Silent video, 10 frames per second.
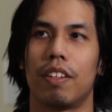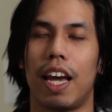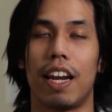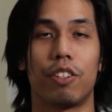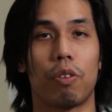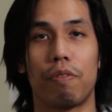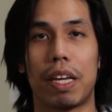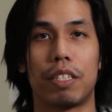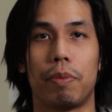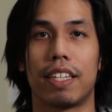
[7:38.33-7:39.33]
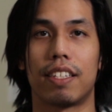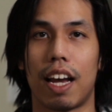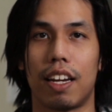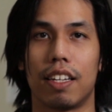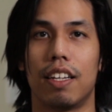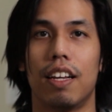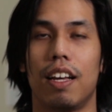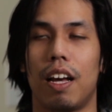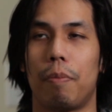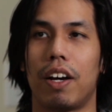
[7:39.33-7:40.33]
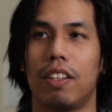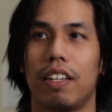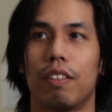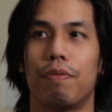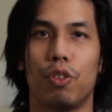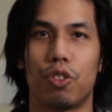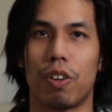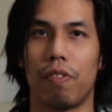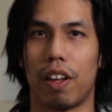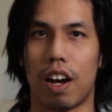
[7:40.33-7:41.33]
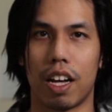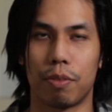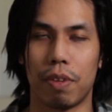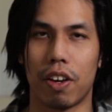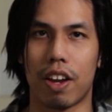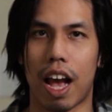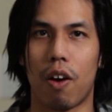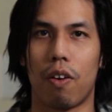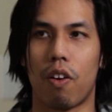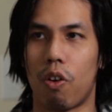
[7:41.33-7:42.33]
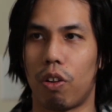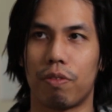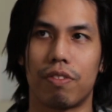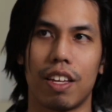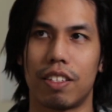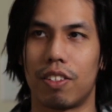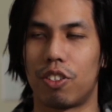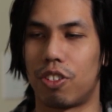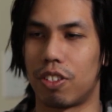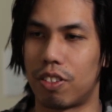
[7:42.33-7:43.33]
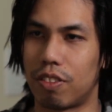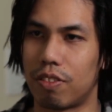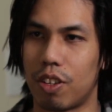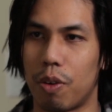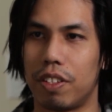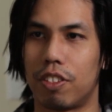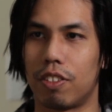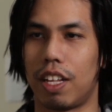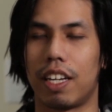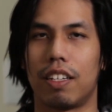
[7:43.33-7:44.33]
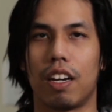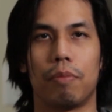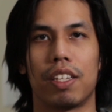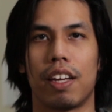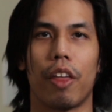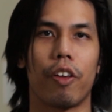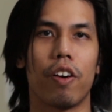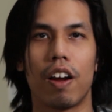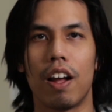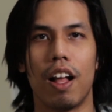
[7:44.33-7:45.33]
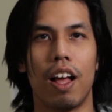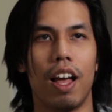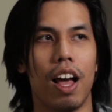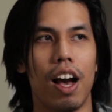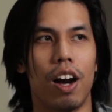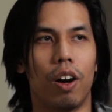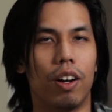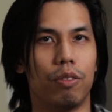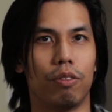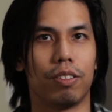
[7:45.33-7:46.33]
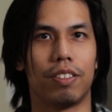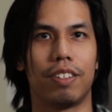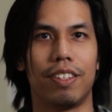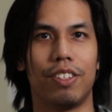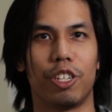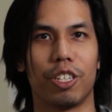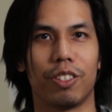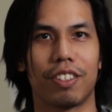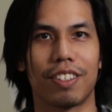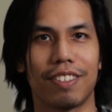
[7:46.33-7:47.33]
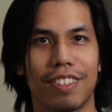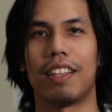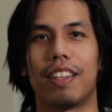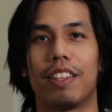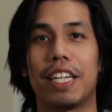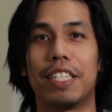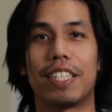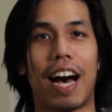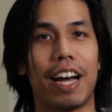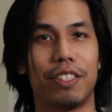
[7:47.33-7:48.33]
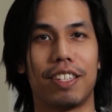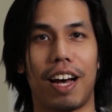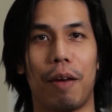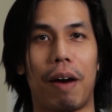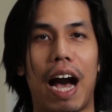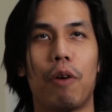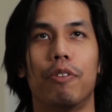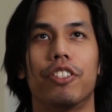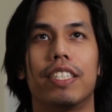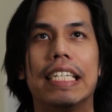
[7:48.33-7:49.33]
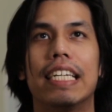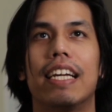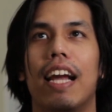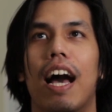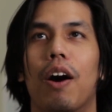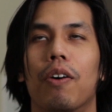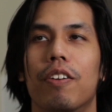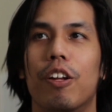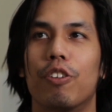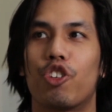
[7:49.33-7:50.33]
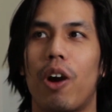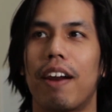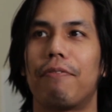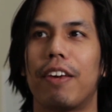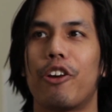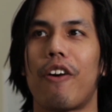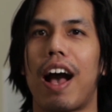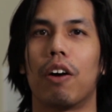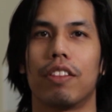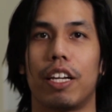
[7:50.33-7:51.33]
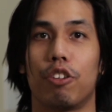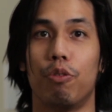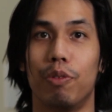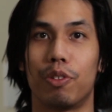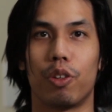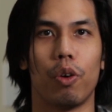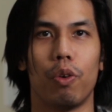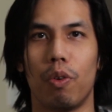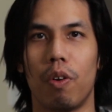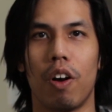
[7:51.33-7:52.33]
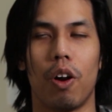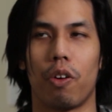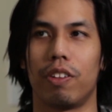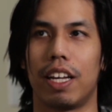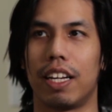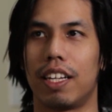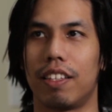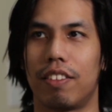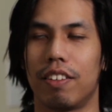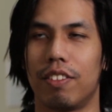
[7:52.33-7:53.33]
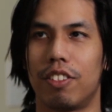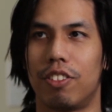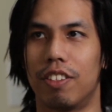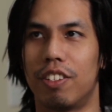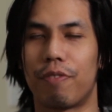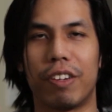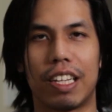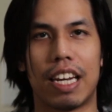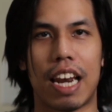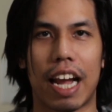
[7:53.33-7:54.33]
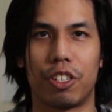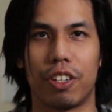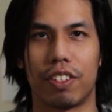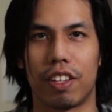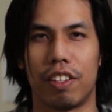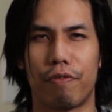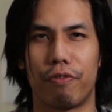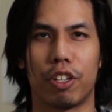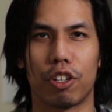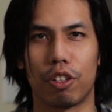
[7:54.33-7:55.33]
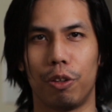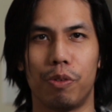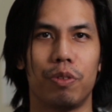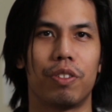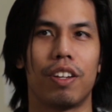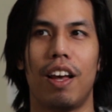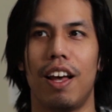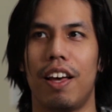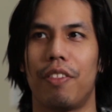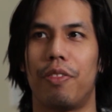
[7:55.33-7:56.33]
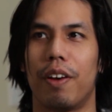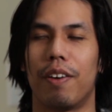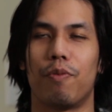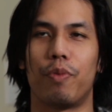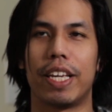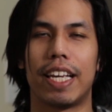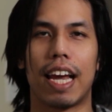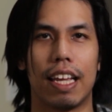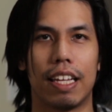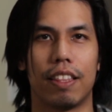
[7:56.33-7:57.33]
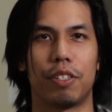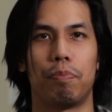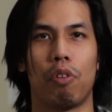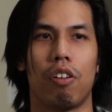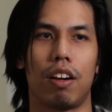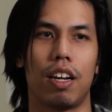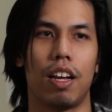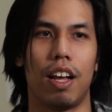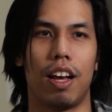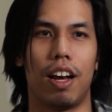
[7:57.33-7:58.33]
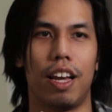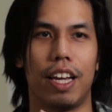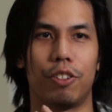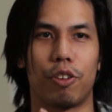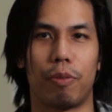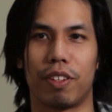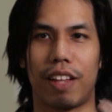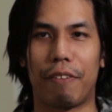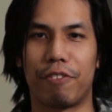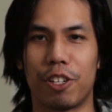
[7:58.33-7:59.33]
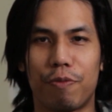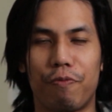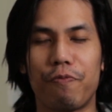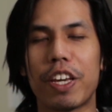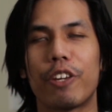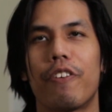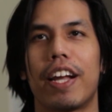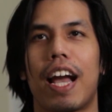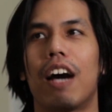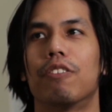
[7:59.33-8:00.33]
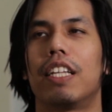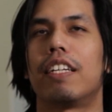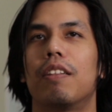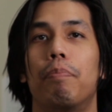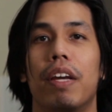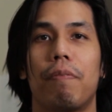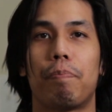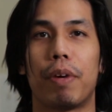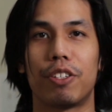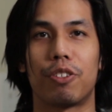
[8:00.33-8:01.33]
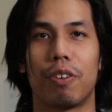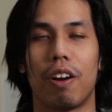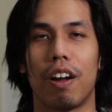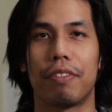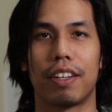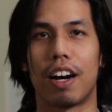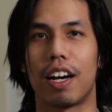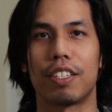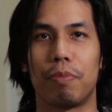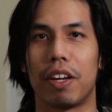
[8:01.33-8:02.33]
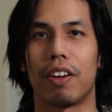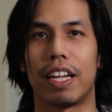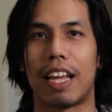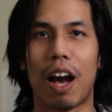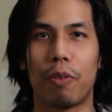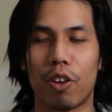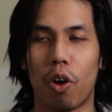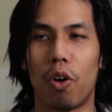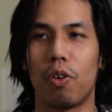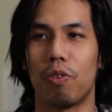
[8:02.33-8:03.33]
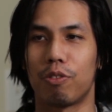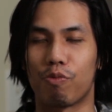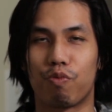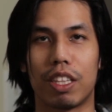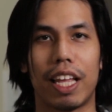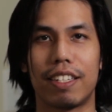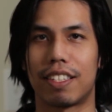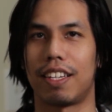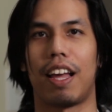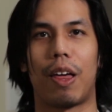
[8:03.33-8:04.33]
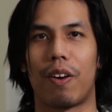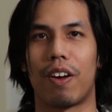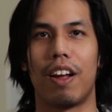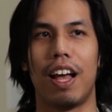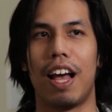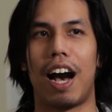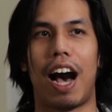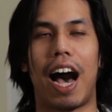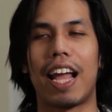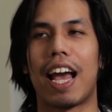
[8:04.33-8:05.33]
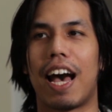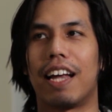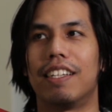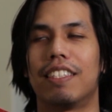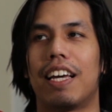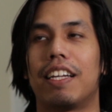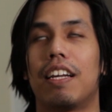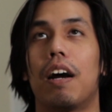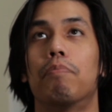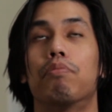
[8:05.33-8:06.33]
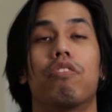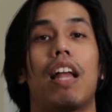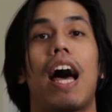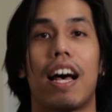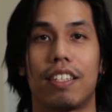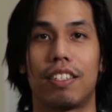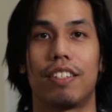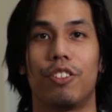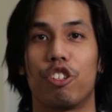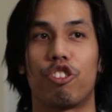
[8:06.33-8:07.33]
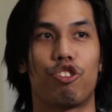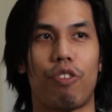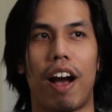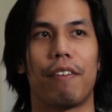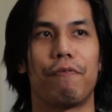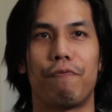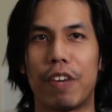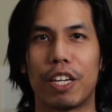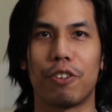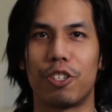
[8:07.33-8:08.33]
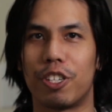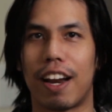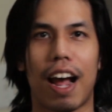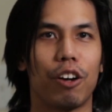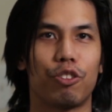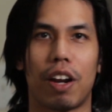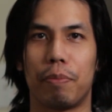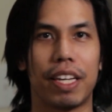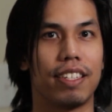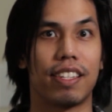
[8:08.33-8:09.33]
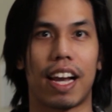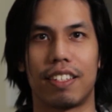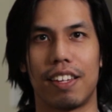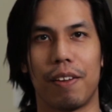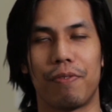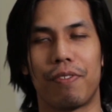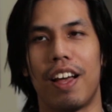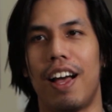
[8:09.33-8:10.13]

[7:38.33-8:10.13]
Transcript: And it sort of makes me excited about like the future of the Cosmere and how all of this is just going to like come together. Ooh, chills. The entire time I was geeking out, trying to figure out like who's who or like the different connections and different clues that we get in this book in terms of like just figuring out the big picture of the Cosmere and how it all relates together. I had like a blast just trying to figure shit out, trying to be a detective.